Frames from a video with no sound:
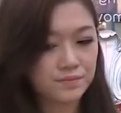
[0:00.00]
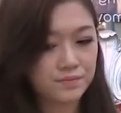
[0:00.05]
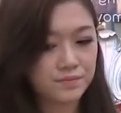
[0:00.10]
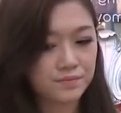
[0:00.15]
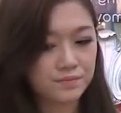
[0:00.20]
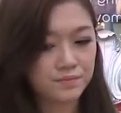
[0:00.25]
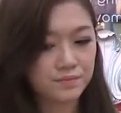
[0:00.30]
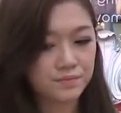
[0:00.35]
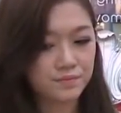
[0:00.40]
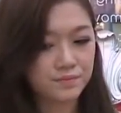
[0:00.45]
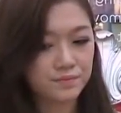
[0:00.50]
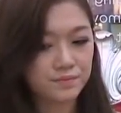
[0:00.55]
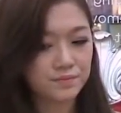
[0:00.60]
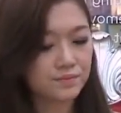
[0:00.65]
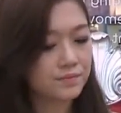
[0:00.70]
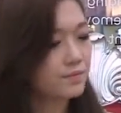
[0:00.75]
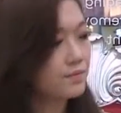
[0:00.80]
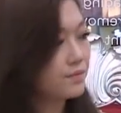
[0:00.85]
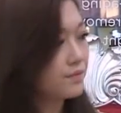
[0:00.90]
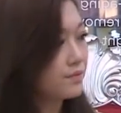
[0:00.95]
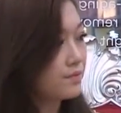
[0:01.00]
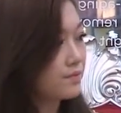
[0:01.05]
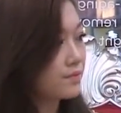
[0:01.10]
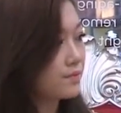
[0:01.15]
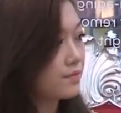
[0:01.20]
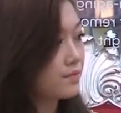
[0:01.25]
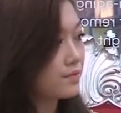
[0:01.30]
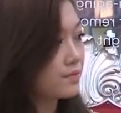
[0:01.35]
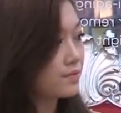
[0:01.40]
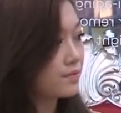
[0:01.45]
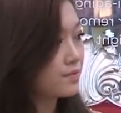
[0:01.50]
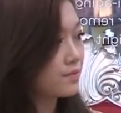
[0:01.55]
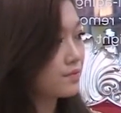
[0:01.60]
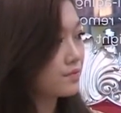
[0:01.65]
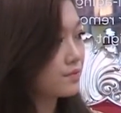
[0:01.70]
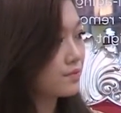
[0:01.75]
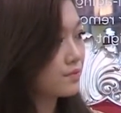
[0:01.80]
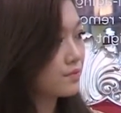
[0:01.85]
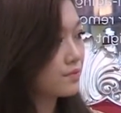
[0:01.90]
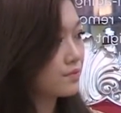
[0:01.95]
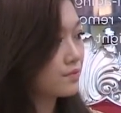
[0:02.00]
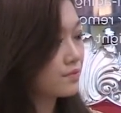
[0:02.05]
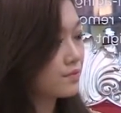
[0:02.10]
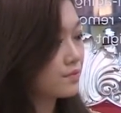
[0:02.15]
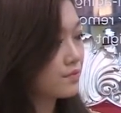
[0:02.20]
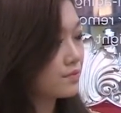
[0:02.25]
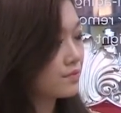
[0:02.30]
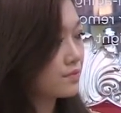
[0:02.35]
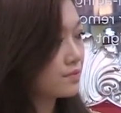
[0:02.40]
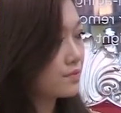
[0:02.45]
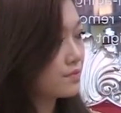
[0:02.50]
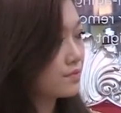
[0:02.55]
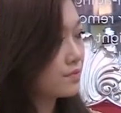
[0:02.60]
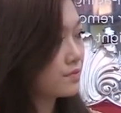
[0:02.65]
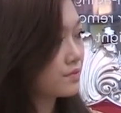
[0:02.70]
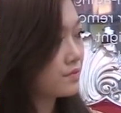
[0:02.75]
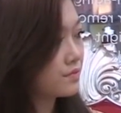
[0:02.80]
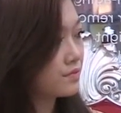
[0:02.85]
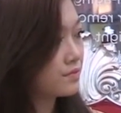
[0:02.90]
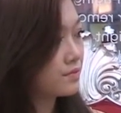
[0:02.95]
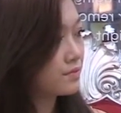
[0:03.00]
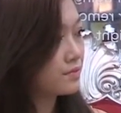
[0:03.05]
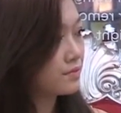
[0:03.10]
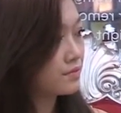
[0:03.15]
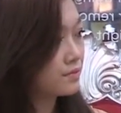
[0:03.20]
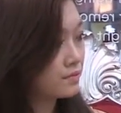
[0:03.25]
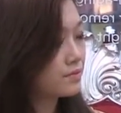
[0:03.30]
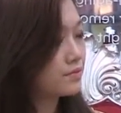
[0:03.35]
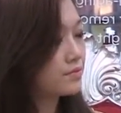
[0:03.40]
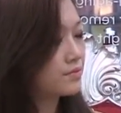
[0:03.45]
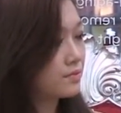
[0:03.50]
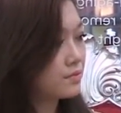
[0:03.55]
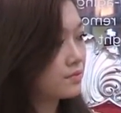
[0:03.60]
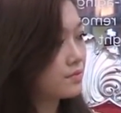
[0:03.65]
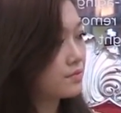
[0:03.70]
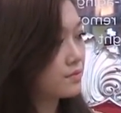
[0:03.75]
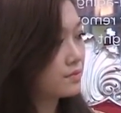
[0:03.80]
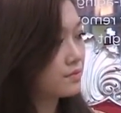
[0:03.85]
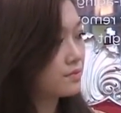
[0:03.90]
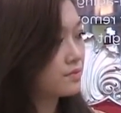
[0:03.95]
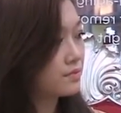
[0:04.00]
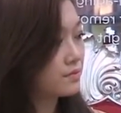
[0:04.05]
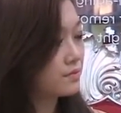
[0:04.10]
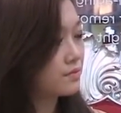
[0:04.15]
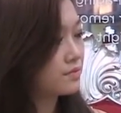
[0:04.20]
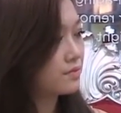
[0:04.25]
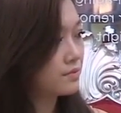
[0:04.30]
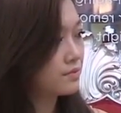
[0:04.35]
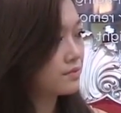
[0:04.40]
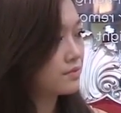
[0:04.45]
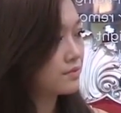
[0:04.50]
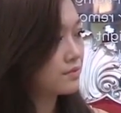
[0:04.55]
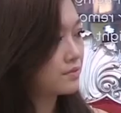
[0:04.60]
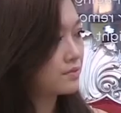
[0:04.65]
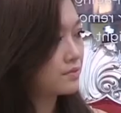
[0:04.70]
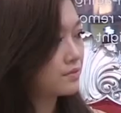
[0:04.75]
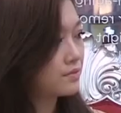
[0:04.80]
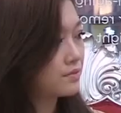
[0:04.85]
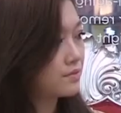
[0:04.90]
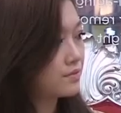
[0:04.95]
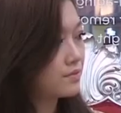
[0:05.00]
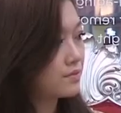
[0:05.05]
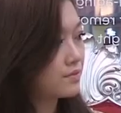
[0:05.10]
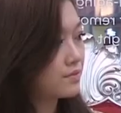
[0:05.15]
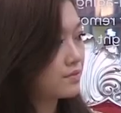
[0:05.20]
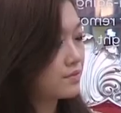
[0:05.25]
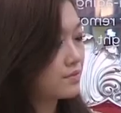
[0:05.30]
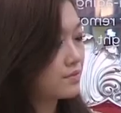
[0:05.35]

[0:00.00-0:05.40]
This person isn't speaking.